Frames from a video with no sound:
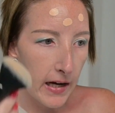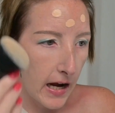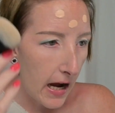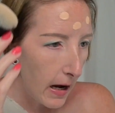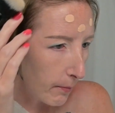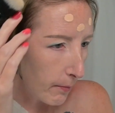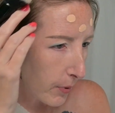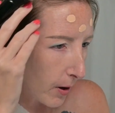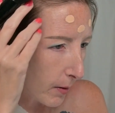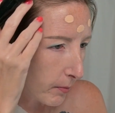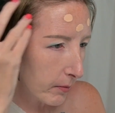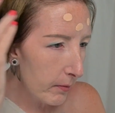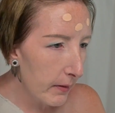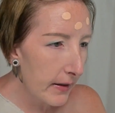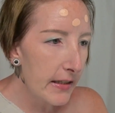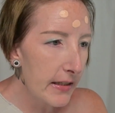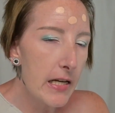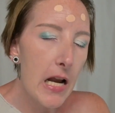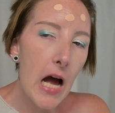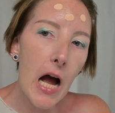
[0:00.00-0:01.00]
I'm
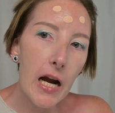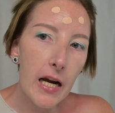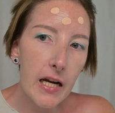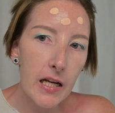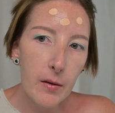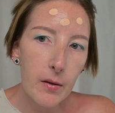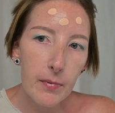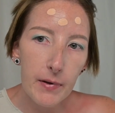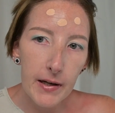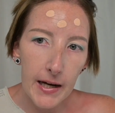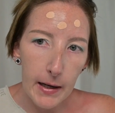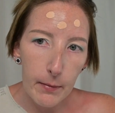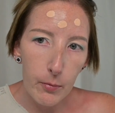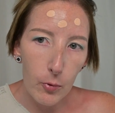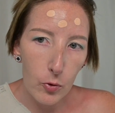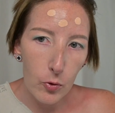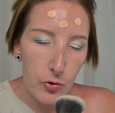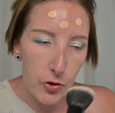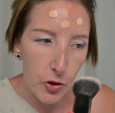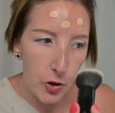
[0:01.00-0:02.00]
probably not going to be
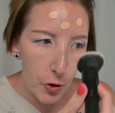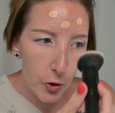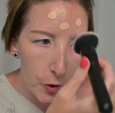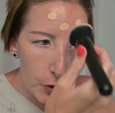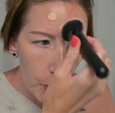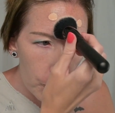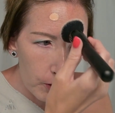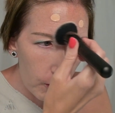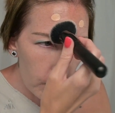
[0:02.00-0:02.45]
able to